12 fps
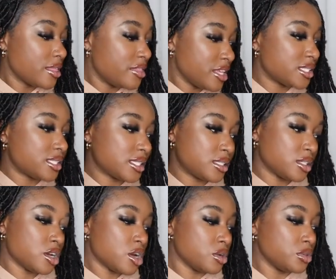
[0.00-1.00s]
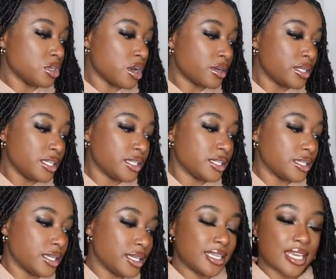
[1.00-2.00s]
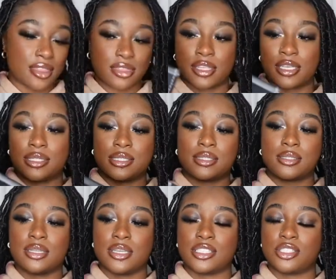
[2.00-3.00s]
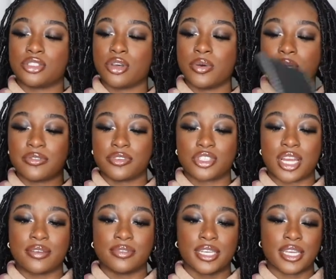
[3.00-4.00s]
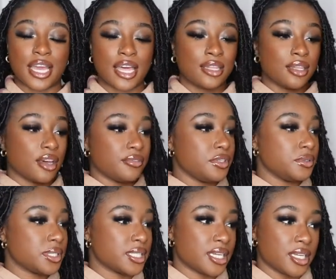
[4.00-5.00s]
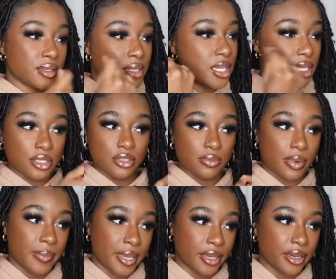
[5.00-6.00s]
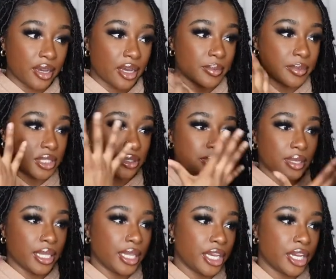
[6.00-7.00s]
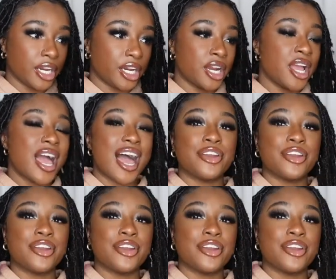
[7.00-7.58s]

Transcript: This is the goat. Y'all need to get this. It's so good for traveling. I love using it to do my makeup. It's so clear.